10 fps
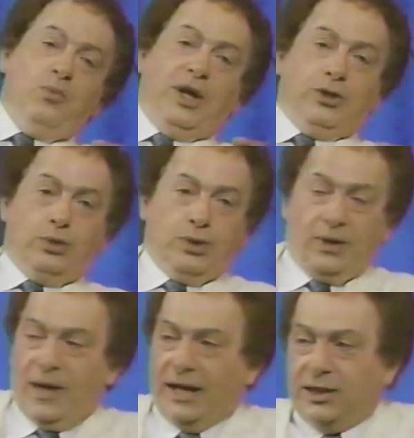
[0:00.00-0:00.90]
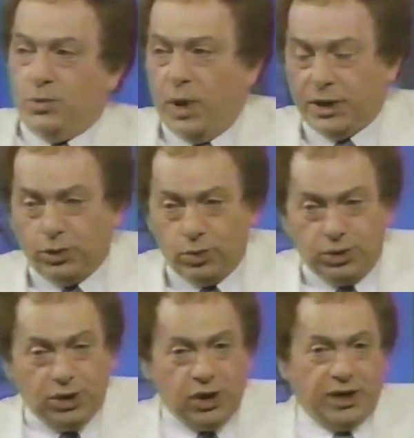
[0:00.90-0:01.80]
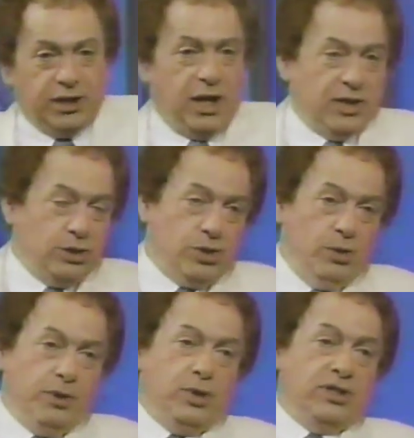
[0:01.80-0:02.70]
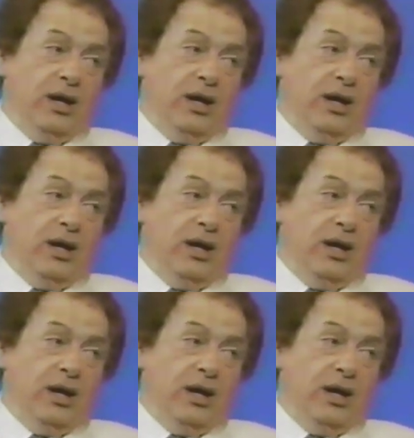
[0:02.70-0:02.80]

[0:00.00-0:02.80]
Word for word: want to do the Johnny Carson show because